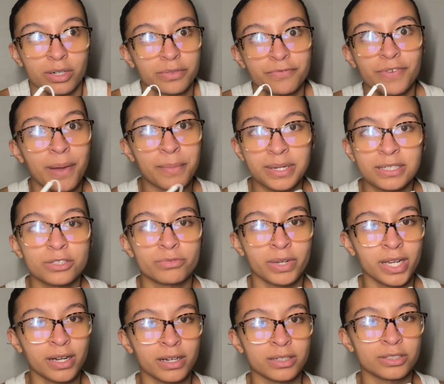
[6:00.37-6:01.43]
feminist
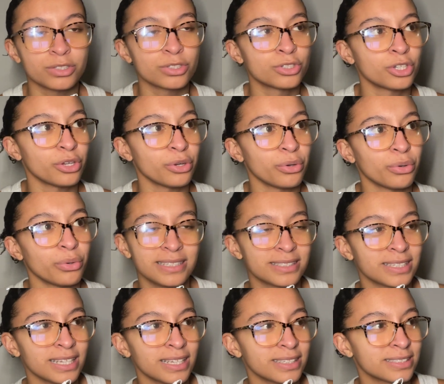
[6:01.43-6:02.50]
readers to
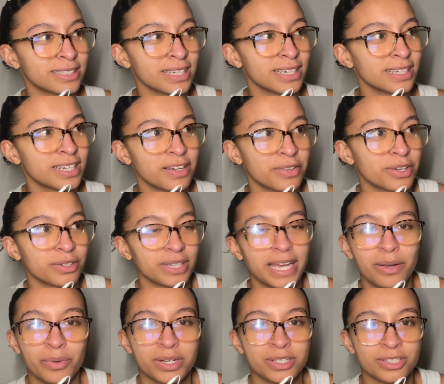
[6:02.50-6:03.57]
see another
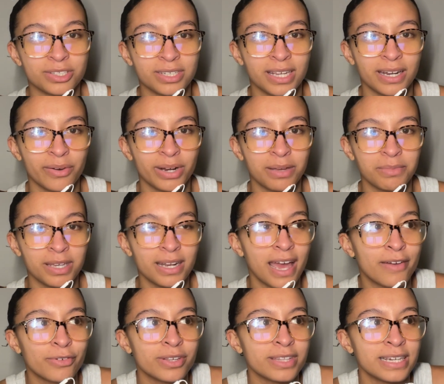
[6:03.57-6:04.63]
language. You know what I mean?
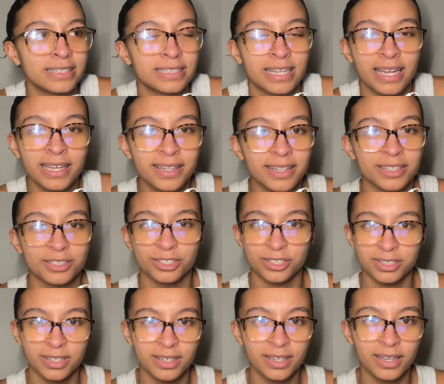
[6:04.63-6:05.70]
Everything's in English.
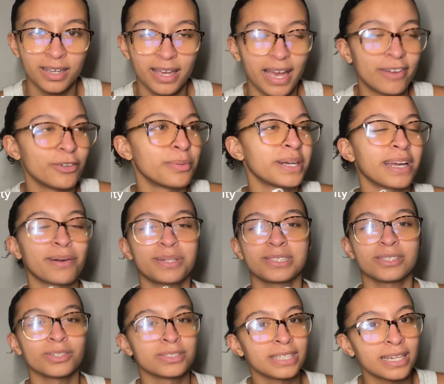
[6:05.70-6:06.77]
Everybody always
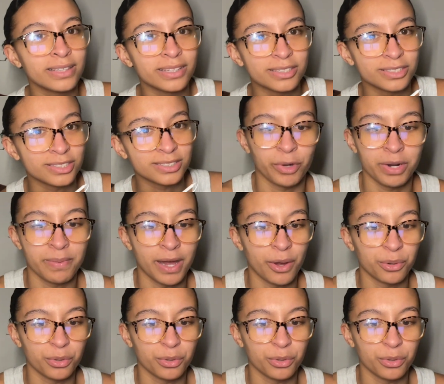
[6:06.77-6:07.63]
learns English. What about